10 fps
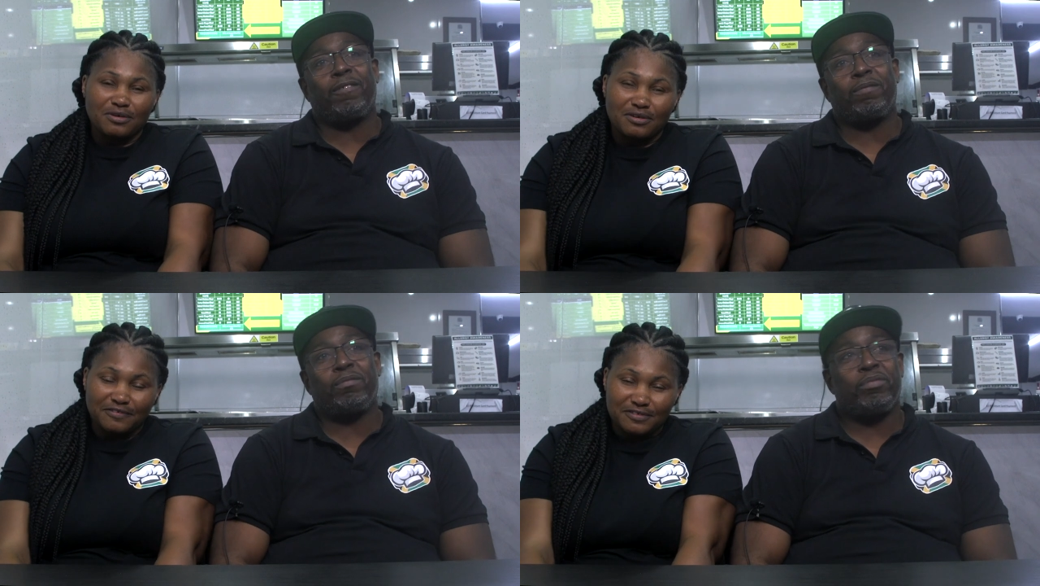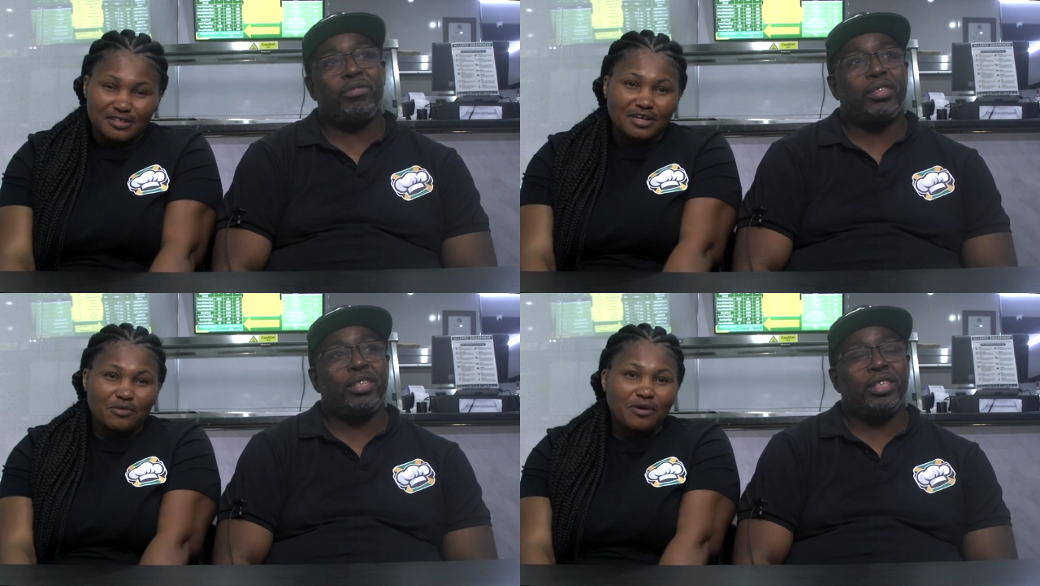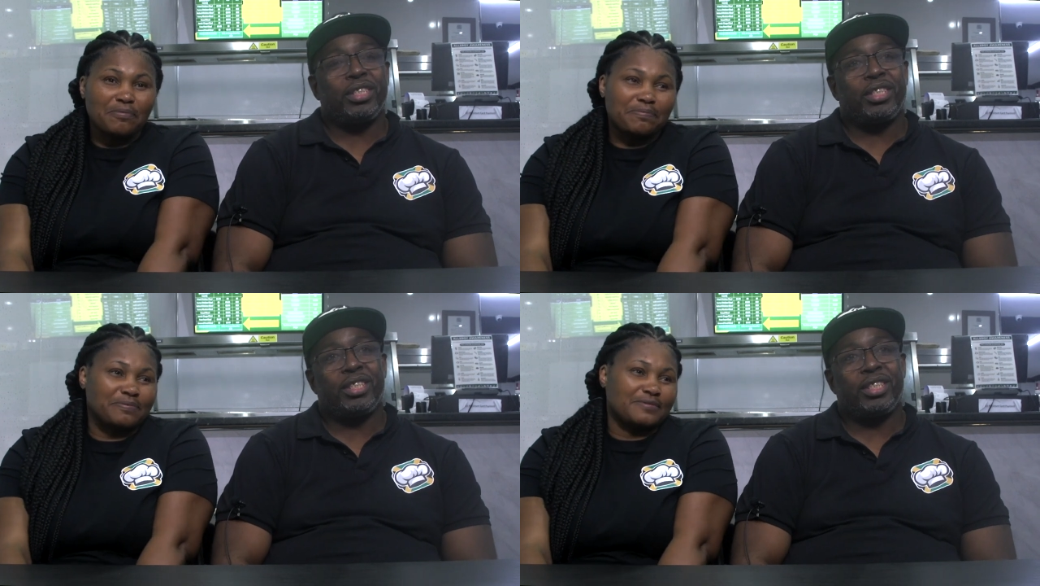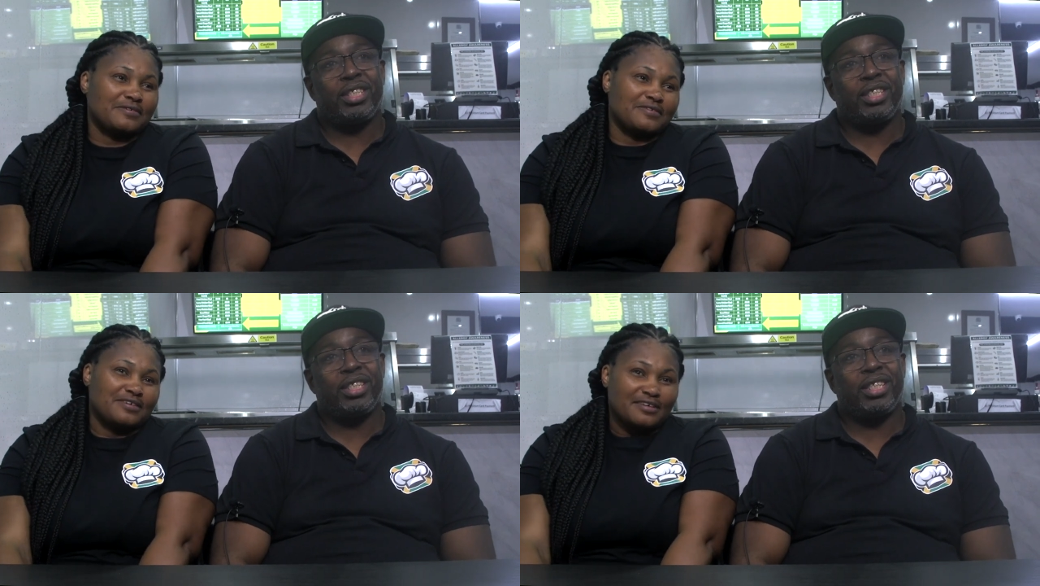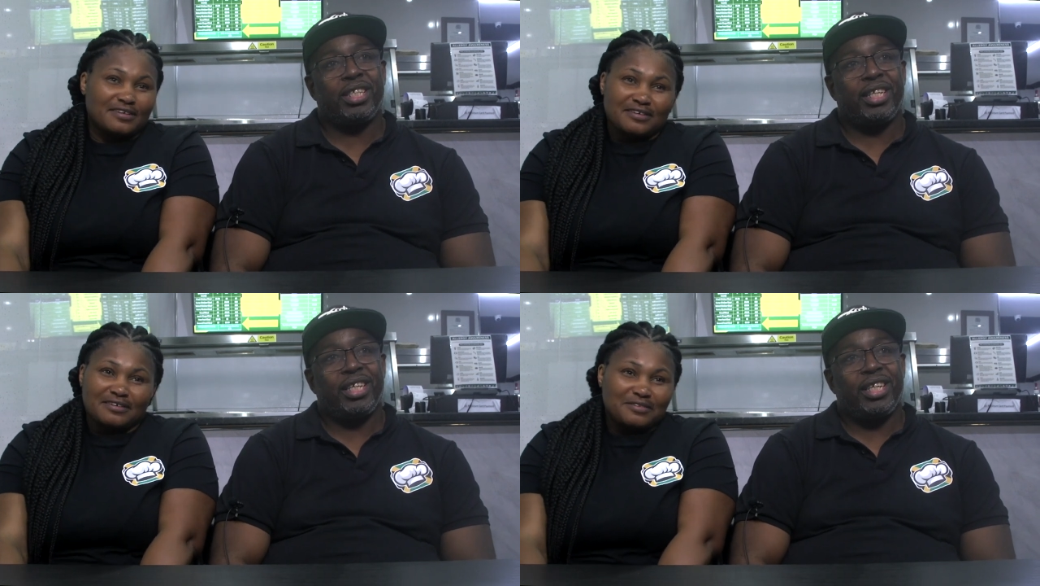Speaker 1: cow is a one
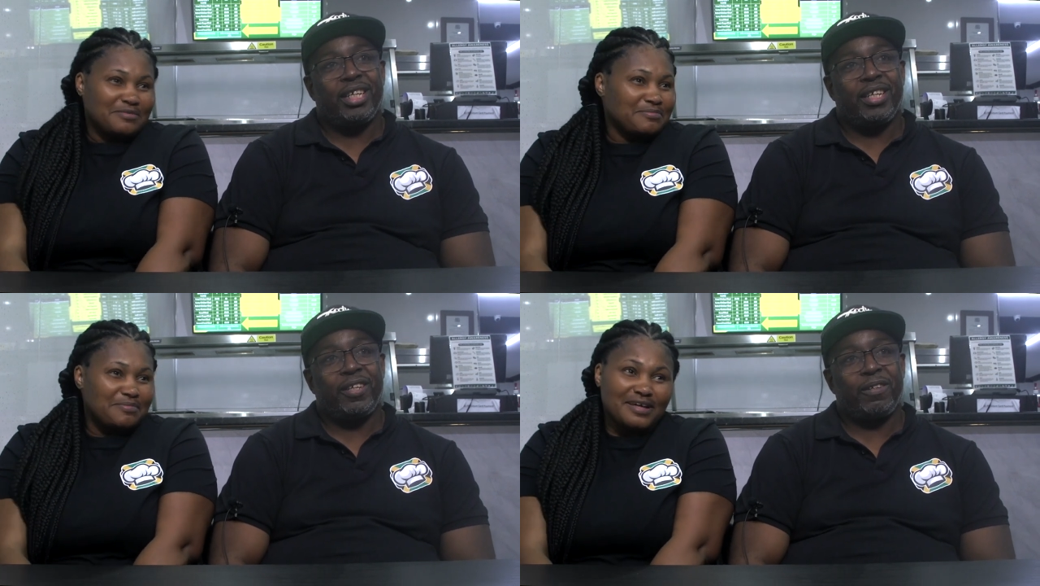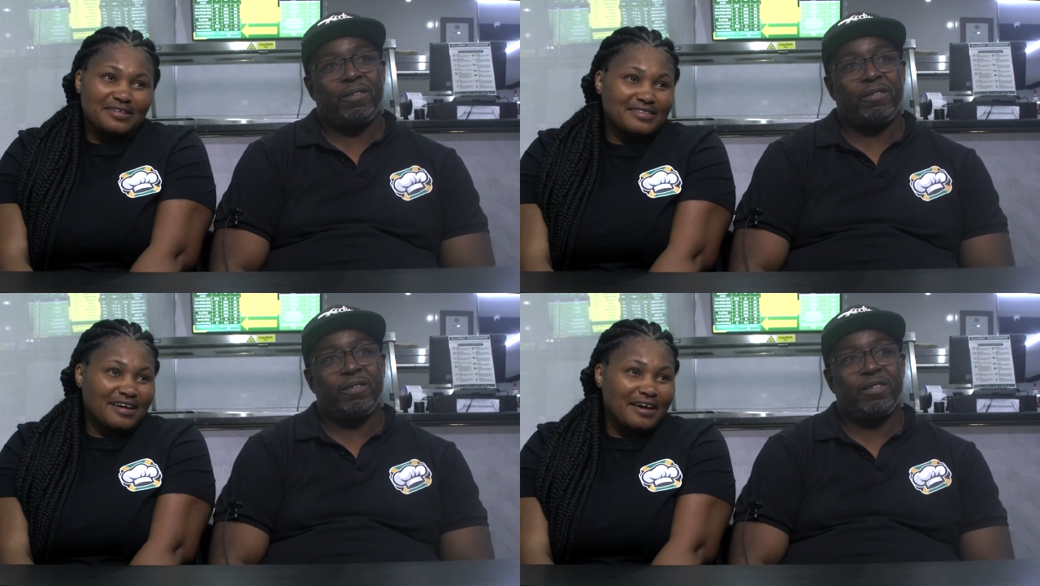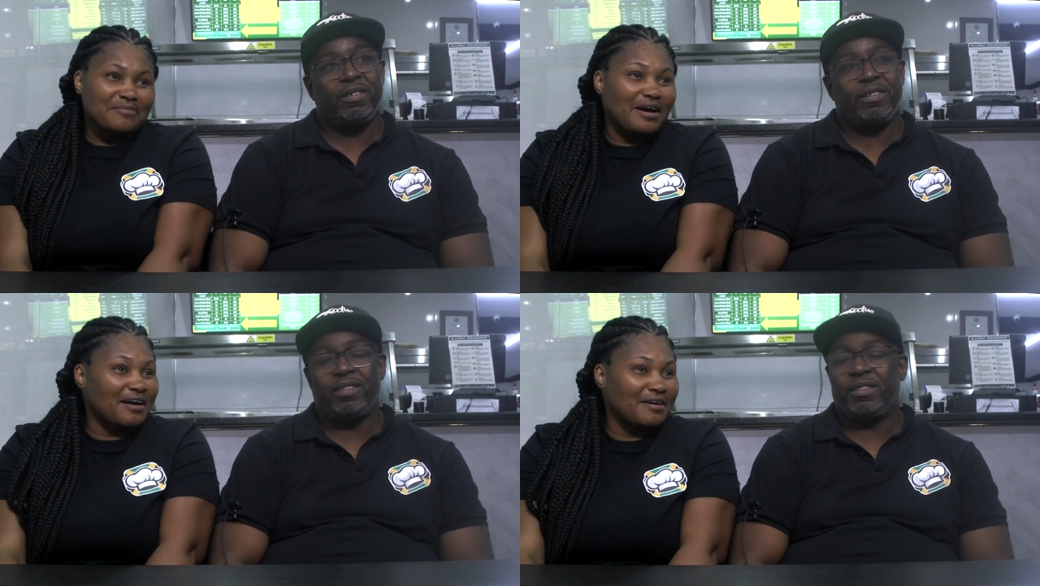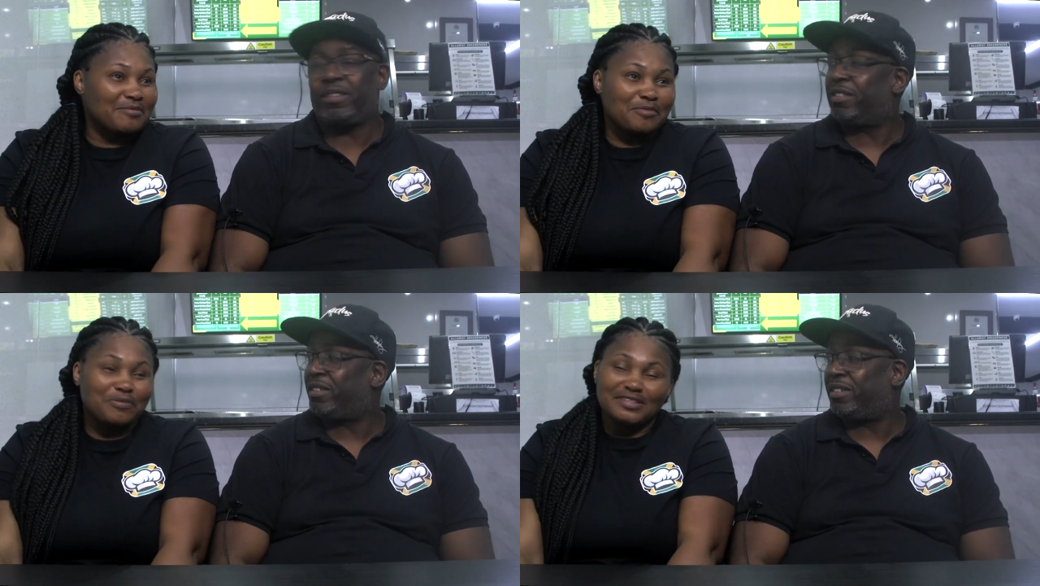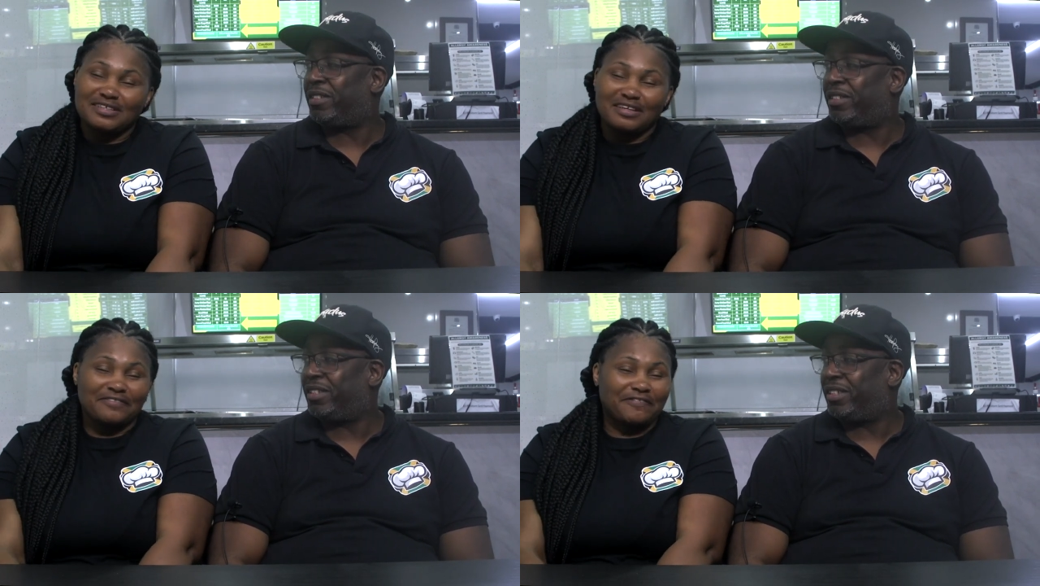by the time um, we put
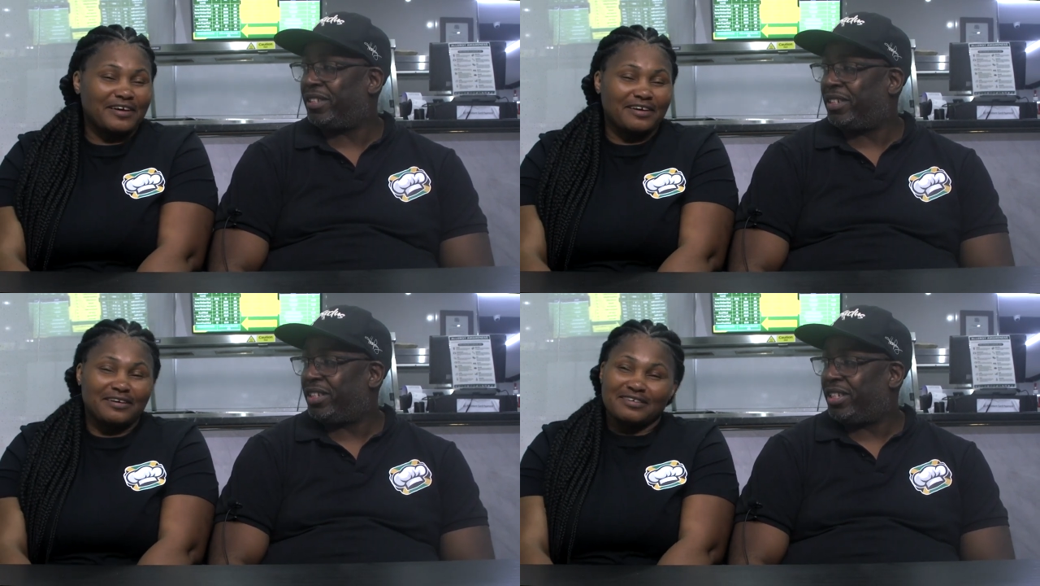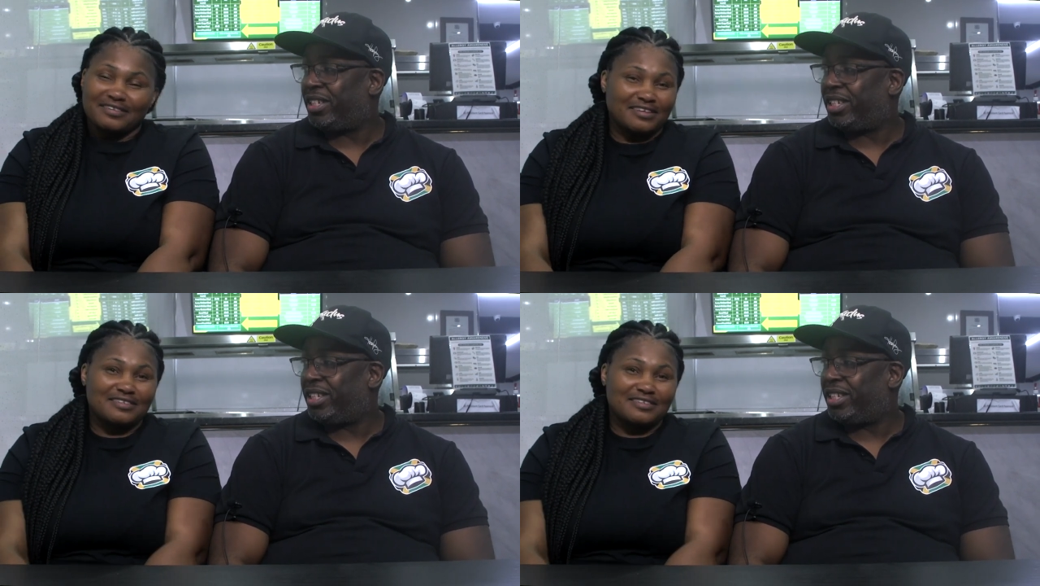it on the fire and